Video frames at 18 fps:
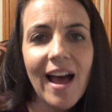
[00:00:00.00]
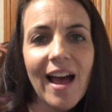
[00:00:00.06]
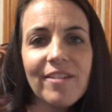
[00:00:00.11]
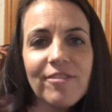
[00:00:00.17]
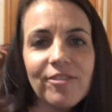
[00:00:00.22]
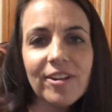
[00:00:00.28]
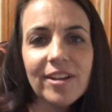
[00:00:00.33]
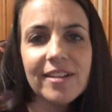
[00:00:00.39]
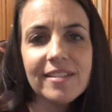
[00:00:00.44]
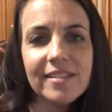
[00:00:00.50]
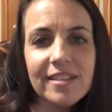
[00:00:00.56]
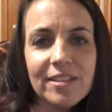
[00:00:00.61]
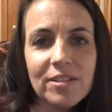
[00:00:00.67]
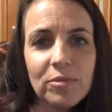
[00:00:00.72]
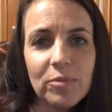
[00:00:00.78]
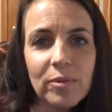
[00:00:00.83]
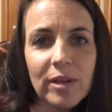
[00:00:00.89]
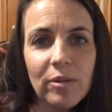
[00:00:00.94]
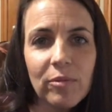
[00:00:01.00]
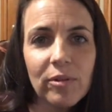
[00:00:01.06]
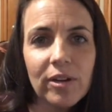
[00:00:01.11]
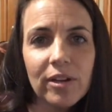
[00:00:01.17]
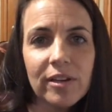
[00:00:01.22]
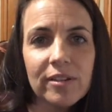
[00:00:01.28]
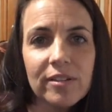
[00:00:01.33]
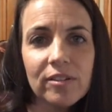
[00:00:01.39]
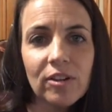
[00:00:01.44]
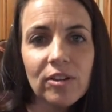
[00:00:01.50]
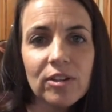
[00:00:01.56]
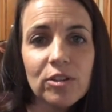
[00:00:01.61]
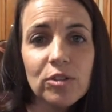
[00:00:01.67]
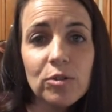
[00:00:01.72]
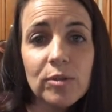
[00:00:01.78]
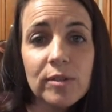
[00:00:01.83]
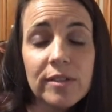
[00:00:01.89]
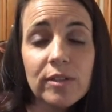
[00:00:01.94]
Hi friends, this week we're going to start a
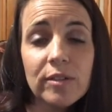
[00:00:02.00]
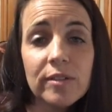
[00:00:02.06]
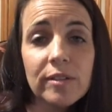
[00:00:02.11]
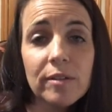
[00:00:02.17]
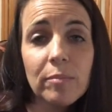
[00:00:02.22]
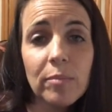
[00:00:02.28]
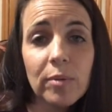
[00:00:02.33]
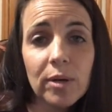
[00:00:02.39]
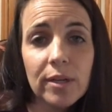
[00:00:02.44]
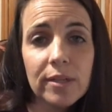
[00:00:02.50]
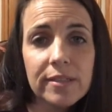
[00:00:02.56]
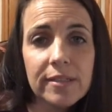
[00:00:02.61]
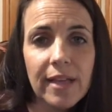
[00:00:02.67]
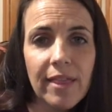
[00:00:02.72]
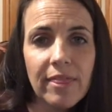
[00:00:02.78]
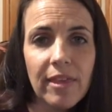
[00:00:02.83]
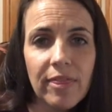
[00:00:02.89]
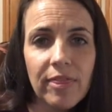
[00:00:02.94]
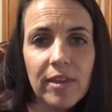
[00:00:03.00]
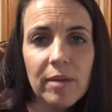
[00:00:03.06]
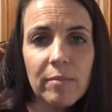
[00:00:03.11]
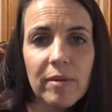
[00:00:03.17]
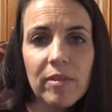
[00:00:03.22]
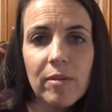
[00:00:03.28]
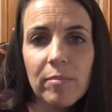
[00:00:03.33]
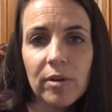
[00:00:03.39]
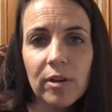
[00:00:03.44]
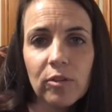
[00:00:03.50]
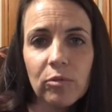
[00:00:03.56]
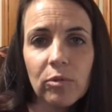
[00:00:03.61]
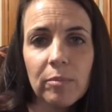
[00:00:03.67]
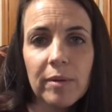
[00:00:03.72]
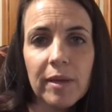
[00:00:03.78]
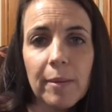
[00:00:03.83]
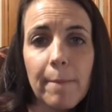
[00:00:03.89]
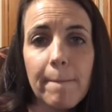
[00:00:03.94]
new series of books, and the theme of the books will
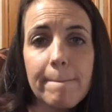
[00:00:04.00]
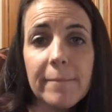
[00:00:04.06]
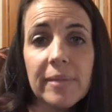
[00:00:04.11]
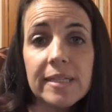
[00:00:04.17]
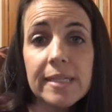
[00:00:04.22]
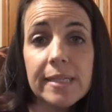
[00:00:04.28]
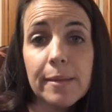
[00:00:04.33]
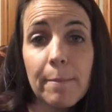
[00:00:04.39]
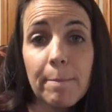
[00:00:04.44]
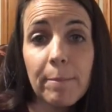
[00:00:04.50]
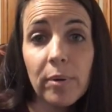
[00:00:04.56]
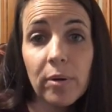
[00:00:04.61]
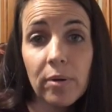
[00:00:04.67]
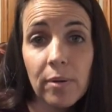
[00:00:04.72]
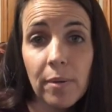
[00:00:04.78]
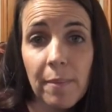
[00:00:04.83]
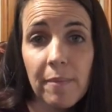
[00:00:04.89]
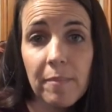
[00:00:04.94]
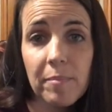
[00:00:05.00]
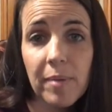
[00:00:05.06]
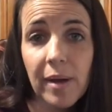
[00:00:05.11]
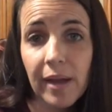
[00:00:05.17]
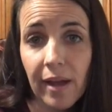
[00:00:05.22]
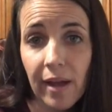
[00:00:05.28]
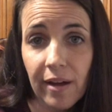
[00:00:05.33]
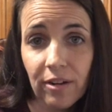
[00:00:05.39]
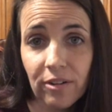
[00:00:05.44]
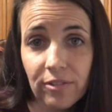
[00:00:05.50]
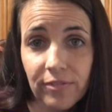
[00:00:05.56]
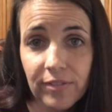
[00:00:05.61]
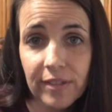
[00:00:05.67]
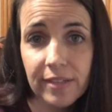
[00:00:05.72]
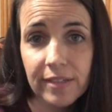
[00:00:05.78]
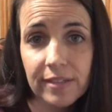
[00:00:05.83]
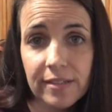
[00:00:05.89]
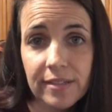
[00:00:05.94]
be simple
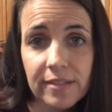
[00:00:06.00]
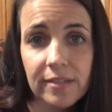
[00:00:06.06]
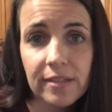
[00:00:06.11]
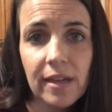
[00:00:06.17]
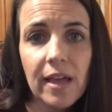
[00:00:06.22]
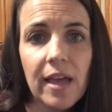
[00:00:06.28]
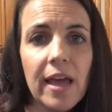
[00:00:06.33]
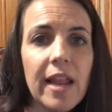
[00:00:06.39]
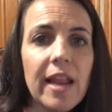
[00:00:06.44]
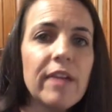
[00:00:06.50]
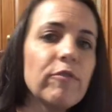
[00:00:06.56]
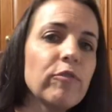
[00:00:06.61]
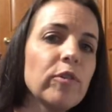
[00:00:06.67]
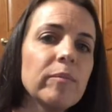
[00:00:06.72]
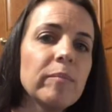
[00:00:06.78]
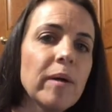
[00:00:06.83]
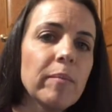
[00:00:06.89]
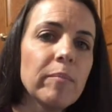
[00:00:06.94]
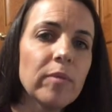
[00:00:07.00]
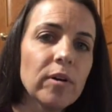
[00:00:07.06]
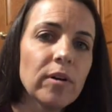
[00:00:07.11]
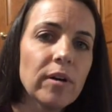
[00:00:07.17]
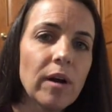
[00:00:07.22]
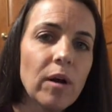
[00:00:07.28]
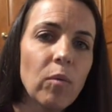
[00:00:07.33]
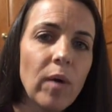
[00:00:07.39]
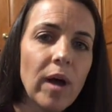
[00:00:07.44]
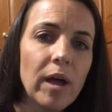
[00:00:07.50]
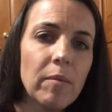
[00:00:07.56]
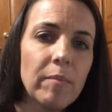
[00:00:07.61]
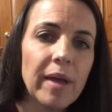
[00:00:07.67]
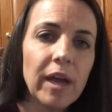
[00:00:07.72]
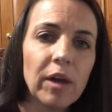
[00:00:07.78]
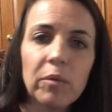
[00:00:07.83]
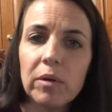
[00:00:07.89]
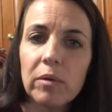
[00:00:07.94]
biographies. If you remember, a while
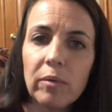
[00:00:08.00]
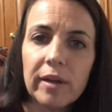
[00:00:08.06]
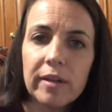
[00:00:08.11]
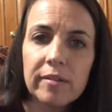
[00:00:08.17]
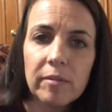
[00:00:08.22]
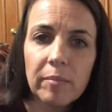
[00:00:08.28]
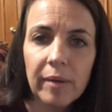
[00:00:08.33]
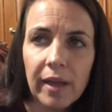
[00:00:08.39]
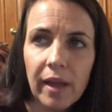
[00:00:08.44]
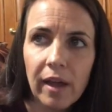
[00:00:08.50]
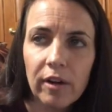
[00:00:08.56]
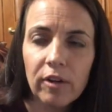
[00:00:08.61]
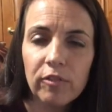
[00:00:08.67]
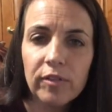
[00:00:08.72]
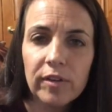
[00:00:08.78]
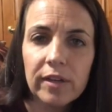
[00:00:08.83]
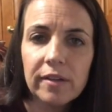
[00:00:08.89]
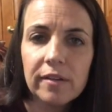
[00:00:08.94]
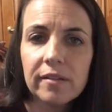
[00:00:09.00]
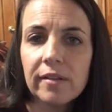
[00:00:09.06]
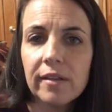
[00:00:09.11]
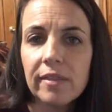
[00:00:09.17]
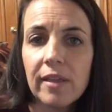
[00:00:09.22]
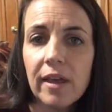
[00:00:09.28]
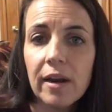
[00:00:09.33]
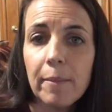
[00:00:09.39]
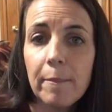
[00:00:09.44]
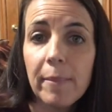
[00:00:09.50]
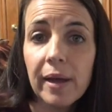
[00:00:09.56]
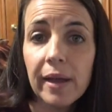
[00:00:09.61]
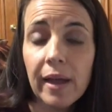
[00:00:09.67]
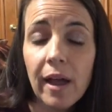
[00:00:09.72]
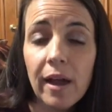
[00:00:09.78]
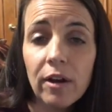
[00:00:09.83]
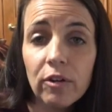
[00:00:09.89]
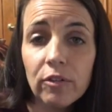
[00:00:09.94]
back we read some biographies, and then a
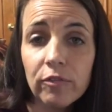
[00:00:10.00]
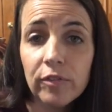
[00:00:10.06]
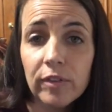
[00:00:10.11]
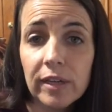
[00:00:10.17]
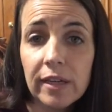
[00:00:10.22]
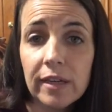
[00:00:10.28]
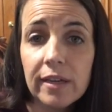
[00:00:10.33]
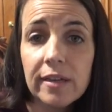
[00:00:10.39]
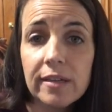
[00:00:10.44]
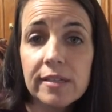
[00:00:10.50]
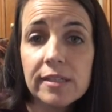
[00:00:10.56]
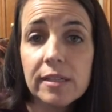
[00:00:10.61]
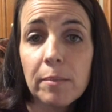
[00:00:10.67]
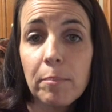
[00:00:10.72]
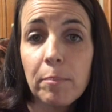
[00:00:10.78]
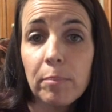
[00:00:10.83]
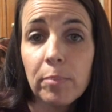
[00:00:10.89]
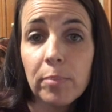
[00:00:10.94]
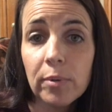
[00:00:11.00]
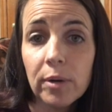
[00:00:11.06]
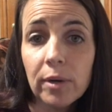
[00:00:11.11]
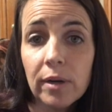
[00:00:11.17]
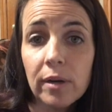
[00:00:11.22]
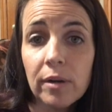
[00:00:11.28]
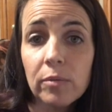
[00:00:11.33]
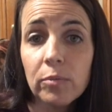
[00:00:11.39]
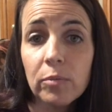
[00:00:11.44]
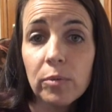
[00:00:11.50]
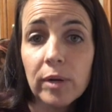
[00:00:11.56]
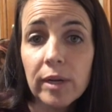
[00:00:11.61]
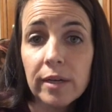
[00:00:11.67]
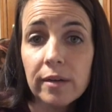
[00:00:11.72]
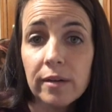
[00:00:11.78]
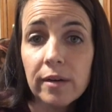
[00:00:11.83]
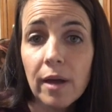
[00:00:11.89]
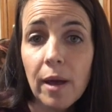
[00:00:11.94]
biography is a book
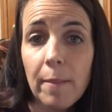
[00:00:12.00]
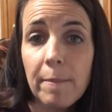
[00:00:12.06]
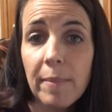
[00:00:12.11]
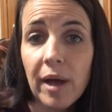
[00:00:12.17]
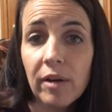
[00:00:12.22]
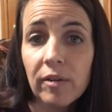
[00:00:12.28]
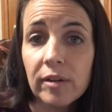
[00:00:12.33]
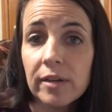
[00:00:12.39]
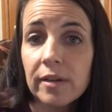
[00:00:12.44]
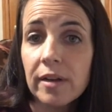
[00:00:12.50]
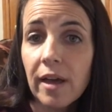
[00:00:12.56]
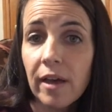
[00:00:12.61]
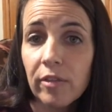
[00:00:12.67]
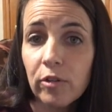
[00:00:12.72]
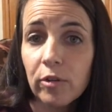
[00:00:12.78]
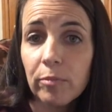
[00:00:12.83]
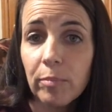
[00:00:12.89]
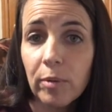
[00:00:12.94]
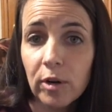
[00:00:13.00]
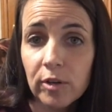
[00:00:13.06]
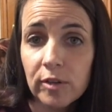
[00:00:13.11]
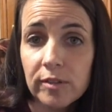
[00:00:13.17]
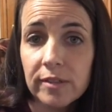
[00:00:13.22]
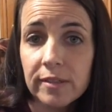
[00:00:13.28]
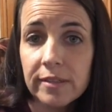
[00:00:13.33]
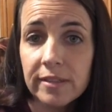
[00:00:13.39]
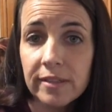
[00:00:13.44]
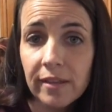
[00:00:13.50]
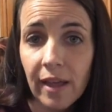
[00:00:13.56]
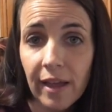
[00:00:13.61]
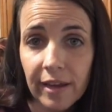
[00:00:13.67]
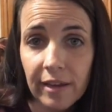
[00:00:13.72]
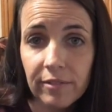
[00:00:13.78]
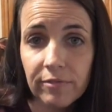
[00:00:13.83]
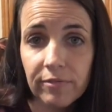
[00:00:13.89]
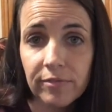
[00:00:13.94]
written about another person's
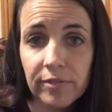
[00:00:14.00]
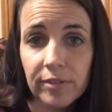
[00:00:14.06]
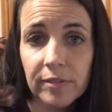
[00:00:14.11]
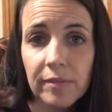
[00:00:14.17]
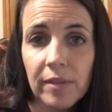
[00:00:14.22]
life.